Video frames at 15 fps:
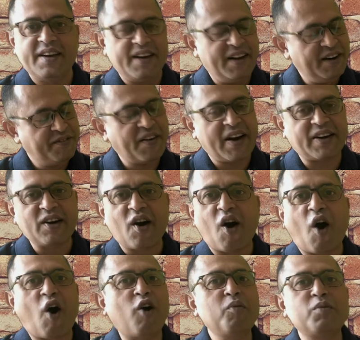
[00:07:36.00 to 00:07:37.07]
In fact,
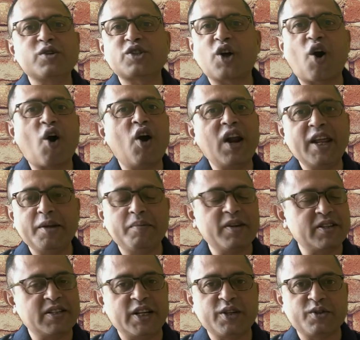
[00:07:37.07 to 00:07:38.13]
almost all
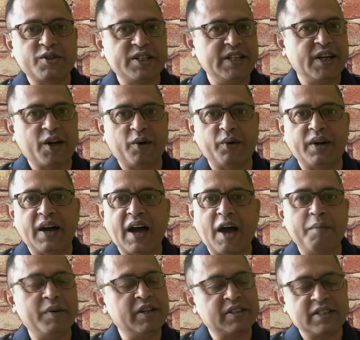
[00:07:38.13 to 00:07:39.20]
animals that you see around
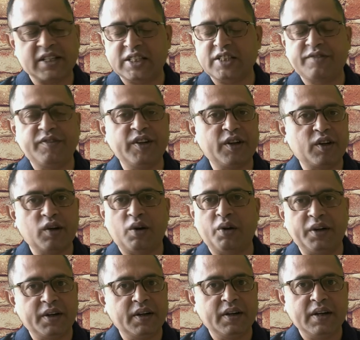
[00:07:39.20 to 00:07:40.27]
have been successfully
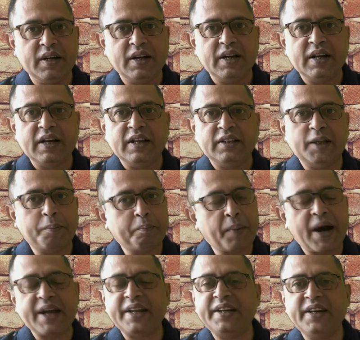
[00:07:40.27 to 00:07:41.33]
cloned. The
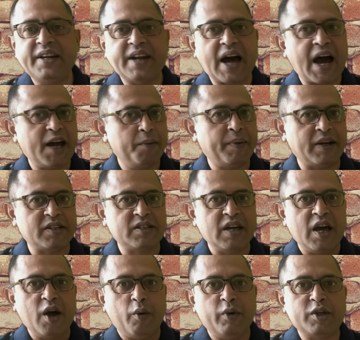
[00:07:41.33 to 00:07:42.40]
Pyrenean ibex,
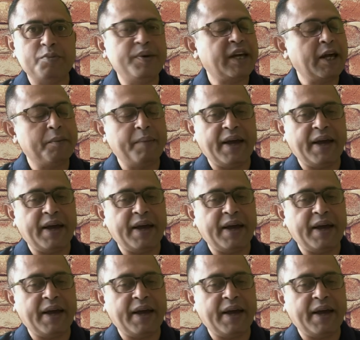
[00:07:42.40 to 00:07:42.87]
which became